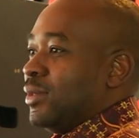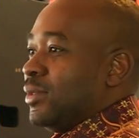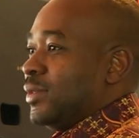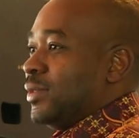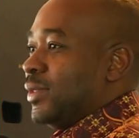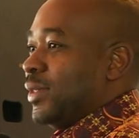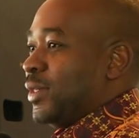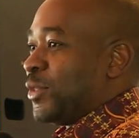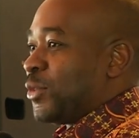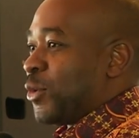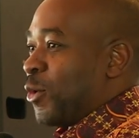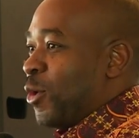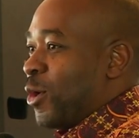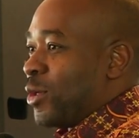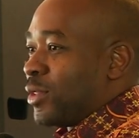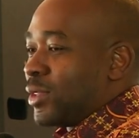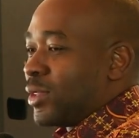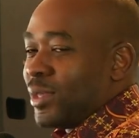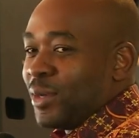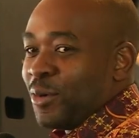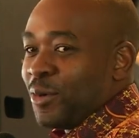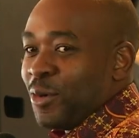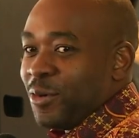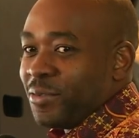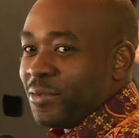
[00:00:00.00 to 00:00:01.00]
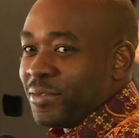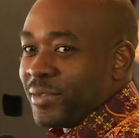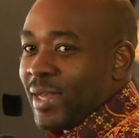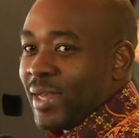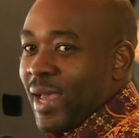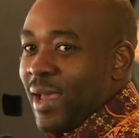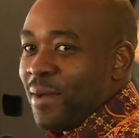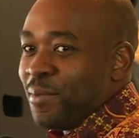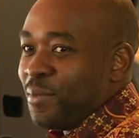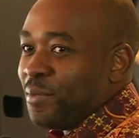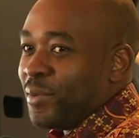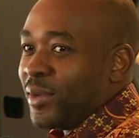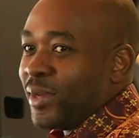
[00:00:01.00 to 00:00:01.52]
This whole thing of
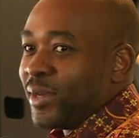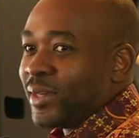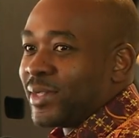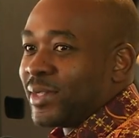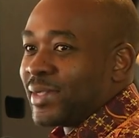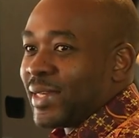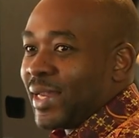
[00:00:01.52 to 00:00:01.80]
time being